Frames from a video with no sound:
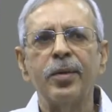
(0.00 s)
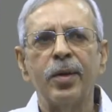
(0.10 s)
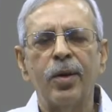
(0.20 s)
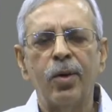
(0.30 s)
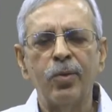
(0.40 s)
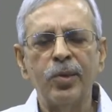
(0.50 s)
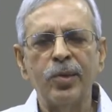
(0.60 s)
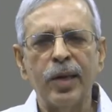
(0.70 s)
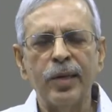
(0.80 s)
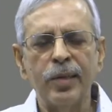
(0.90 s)
how this
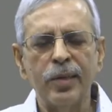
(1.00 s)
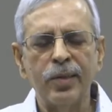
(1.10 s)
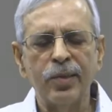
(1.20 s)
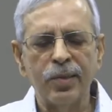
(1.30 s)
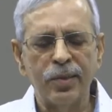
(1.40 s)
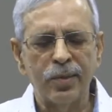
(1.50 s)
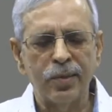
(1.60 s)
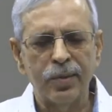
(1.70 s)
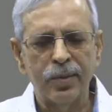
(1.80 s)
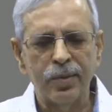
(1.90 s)
idea is
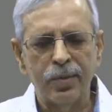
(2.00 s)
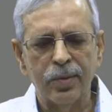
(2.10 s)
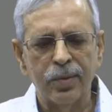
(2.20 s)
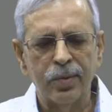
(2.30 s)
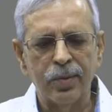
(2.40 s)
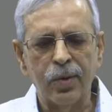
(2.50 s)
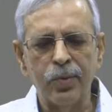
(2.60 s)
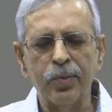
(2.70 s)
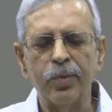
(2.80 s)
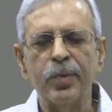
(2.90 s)

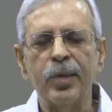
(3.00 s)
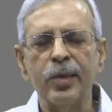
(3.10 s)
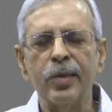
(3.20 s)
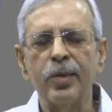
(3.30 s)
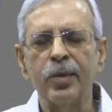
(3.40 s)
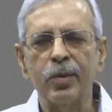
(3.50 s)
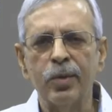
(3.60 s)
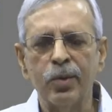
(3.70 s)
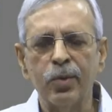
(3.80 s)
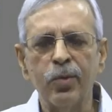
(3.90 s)
now getting
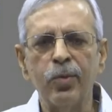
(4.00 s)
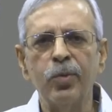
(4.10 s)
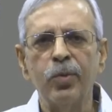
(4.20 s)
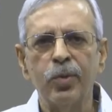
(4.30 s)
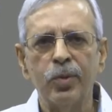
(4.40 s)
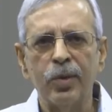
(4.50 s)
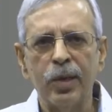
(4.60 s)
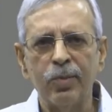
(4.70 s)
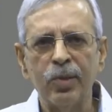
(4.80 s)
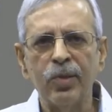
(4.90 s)
a new
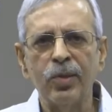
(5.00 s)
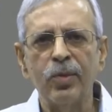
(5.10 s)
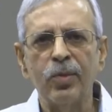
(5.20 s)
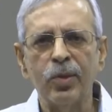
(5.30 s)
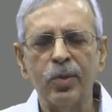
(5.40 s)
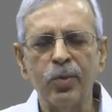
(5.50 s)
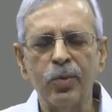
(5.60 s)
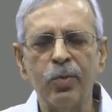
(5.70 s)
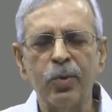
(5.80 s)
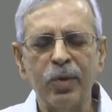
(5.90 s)
dimension or a new
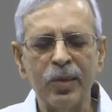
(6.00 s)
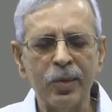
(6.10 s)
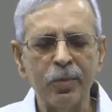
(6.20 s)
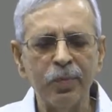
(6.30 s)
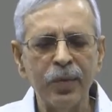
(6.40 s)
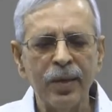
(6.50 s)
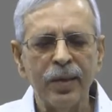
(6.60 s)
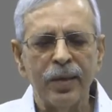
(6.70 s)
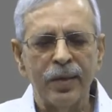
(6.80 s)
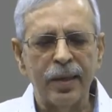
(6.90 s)
momentum,
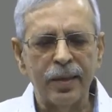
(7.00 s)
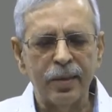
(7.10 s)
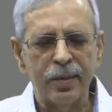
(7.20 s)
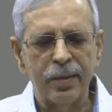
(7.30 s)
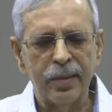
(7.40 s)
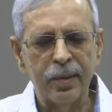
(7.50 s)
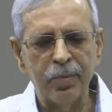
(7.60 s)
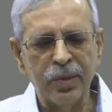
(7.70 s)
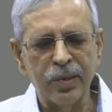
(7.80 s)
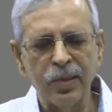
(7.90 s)
that in the
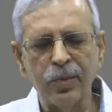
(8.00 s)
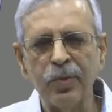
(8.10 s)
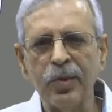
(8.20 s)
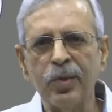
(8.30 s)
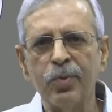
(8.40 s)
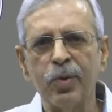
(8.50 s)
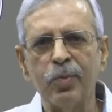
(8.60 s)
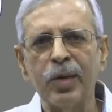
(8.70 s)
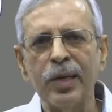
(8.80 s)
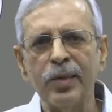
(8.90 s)
business field from
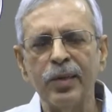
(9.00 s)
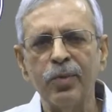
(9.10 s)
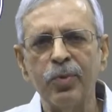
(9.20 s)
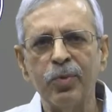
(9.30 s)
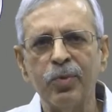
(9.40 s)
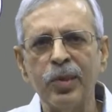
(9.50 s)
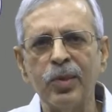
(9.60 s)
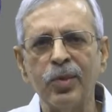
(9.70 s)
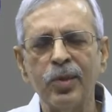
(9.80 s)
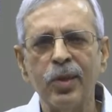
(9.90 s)

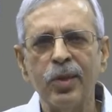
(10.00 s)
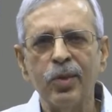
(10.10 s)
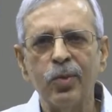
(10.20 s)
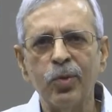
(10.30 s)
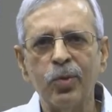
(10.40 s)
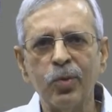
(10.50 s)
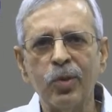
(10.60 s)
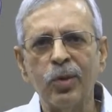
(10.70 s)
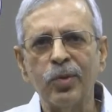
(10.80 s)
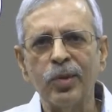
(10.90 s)
1950s to
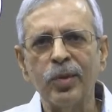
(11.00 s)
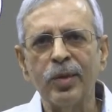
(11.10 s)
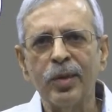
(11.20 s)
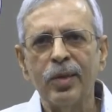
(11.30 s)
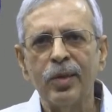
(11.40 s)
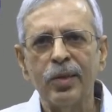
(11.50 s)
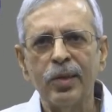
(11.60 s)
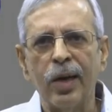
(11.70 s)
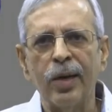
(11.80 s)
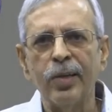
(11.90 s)
2000, the
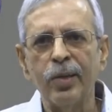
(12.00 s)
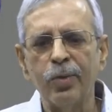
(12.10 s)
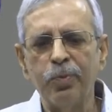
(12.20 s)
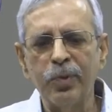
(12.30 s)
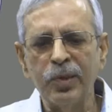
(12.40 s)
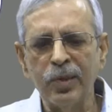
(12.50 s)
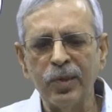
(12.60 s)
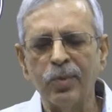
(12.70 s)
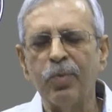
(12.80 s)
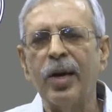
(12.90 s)
idea of
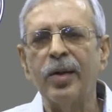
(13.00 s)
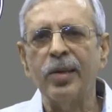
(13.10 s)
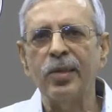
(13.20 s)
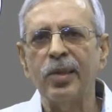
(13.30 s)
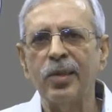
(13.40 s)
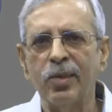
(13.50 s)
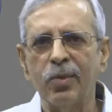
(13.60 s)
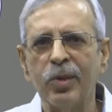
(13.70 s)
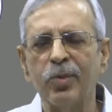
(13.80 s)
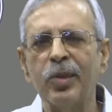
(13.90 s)
business maharajas
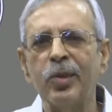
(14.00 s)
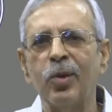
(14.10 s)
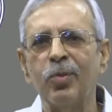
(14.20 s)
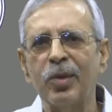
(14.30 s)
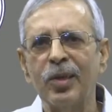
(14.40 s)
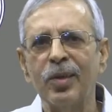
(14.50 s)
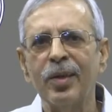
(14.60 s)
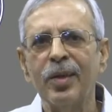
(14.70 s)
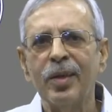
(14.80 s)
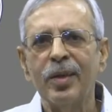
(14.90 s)
was very dominant.
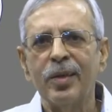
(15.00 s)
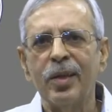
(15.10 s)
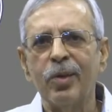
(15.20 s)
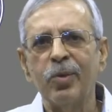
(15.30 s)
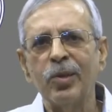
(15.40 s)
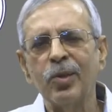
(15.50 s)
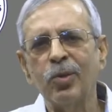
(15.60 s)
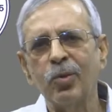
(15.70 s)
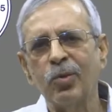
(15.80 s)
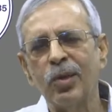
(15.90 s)
That was the
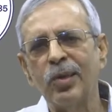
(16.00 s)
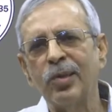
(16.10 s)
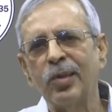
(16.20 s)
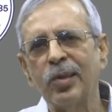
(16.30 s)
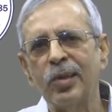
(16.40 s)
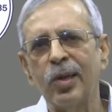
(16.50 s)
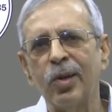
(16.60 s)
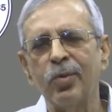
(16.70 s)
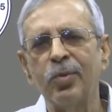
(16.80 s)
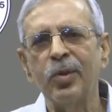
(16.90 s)
socialistic era
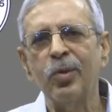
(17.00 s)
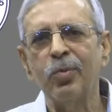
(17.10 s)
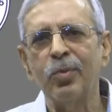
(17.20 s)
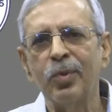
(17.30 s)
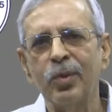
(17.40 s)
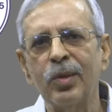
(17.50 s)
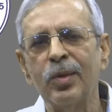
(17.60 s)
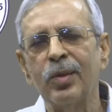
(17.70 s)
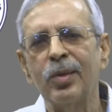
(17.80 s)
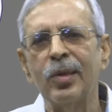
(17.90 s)
of
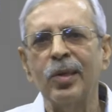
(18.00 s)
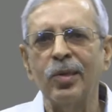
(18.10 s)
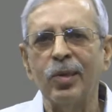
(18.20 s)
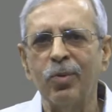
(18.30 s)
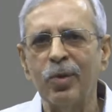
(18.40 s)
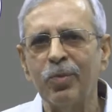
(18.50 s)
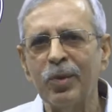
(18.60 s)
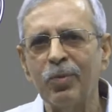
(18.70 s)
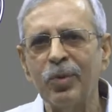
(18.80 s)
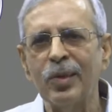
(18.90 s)
the India's
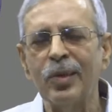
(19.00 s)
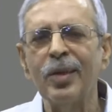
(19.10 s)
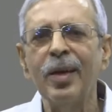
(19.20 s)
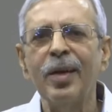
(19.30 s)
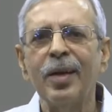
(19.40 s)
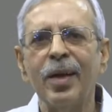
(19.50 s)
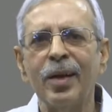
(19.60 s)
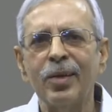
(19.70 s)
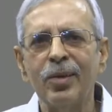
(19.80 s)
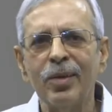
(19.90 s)
development period,
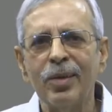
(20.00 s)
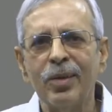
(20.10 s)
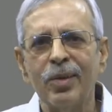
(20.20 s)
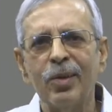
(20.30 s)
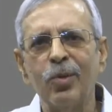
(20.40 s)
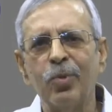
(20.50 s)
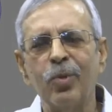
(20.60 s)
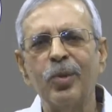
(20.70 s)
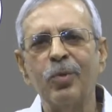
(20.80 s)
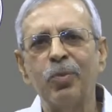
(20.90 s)
and therefore
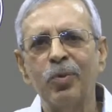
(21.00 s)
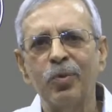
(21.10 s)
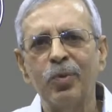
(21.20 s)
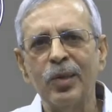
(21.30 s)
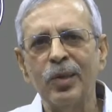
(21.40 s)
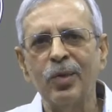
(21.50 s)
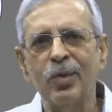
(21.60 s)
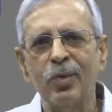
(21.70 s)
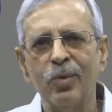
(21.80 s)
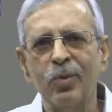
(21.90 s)
the
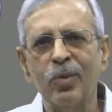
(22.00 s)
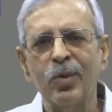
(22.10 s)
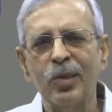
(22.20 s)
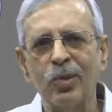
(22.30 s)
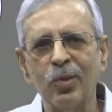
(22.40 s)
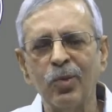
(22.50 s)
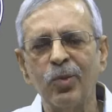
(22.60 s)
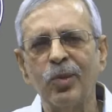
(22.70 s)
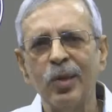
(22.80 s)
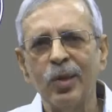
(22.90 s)
phrase which was
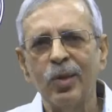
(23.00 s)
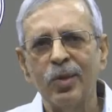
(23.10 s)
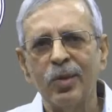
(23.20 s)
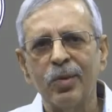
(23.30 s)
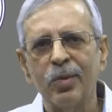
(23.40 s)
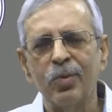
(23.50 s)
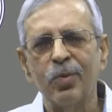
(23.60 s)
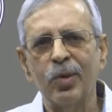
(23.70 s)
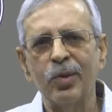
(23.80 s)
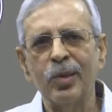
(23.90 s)
used
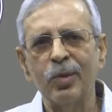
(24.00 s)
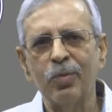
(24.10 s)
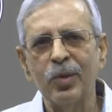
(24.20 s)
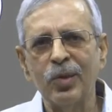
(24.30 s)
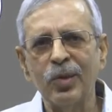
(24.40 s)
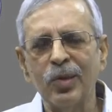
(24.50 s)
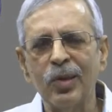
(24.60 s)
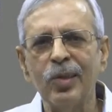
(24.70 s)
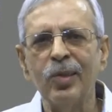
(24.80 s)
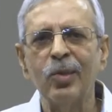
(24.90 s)
for the business
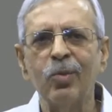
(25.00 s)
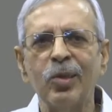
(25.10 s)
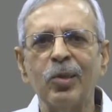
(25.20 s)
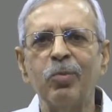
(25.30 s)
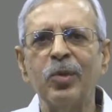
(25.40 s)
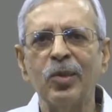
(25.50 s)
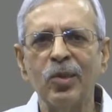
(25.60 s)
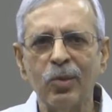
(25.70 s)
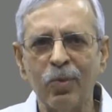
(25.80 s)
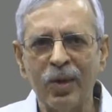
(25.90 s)
leaders was the
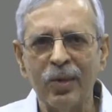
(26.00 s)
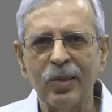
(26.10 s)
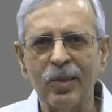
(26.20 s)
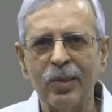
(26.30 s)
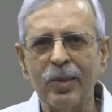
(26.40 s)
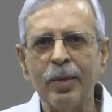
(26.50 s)
business maharajas.